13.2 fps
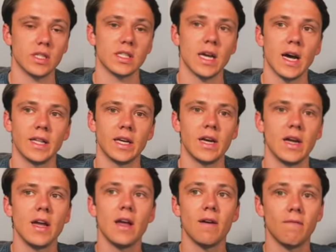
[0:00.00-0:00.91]
inside
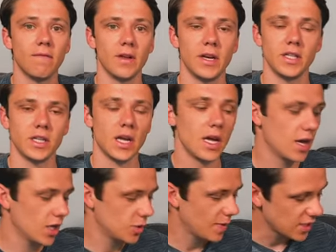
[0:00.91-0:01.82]
and finish,
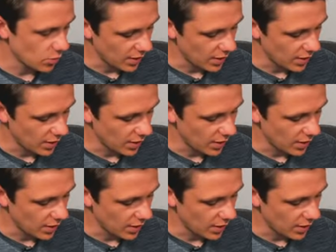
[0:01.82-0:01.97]
especially